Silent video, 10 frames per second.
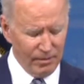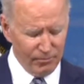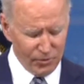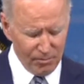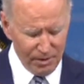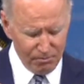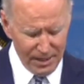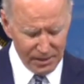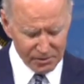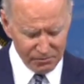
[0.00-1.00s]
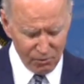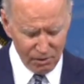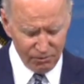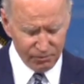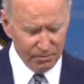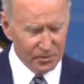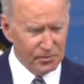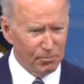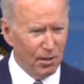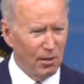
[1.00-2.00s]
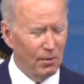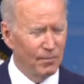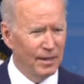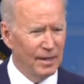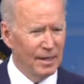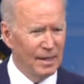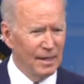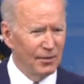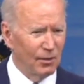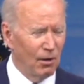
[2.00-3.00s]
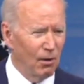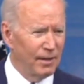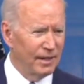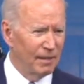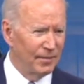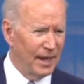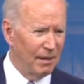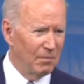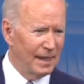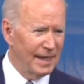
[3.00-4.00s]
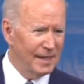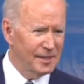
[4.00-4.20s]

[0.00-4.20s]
so many barrels of oil from the Spro. They're already come down. My guess